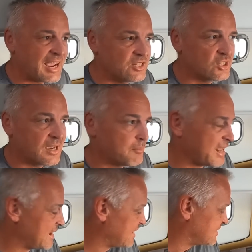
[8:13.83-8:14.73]
AGM,
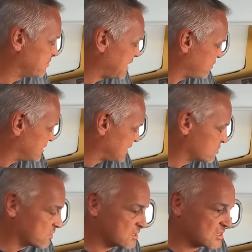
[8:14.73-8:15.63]
lead acid batteries,
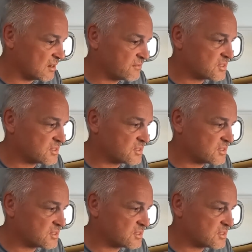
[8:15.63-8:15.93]
that sort of stuff.